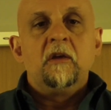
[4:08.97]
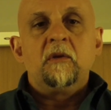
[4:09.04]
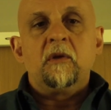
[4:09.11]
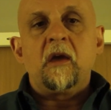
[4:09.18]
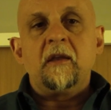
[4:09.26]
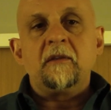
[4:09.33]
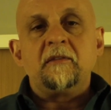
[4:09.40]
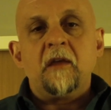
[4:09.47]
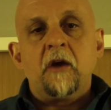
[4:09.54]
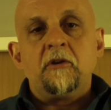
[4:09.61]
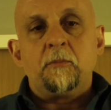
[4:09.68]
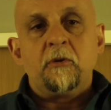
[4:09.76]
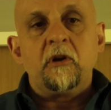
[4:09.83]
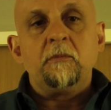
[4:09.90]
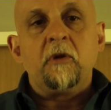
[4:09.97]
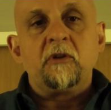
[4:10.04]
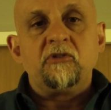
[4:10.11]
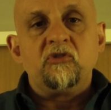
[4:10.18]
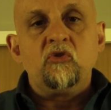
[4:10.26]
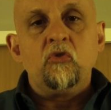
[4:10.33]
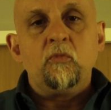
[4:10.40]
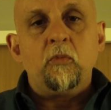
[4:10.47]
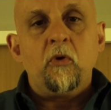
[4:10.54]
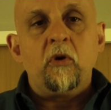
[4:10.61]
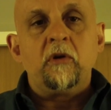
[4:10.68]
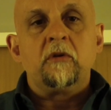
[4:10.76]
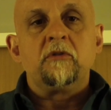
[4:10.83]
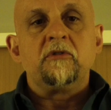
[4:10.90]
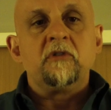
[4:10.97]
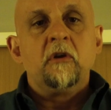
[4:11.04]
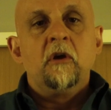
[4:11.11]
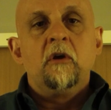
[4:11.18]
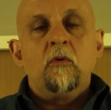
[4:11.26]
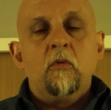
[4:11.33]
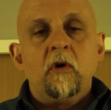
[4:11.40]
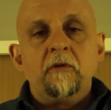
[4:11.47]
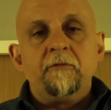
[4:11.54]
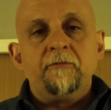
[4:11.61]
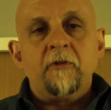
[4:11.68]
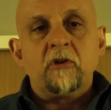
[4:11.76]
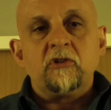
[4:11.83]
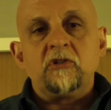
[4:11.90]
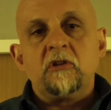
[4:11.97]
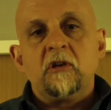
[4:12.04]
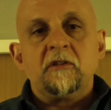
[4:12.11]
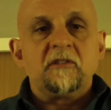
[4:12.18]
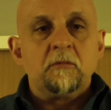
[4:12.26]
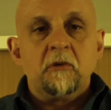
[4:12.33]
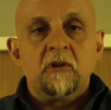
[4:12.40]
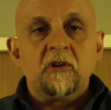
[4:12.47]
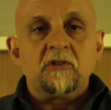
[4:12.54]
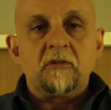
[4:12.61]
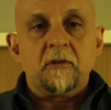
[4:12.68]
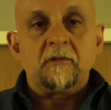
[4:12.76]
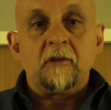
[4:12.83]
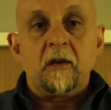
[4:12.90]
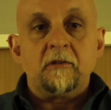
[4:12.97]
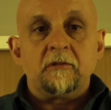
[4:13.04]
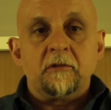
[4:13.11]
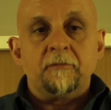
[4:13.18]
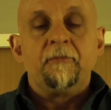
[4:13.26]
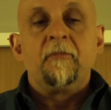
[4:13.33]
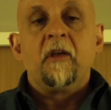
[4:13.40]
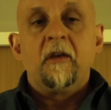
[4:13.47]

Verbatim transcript: We got it down to pretty much two pointers, one function, and some initialization.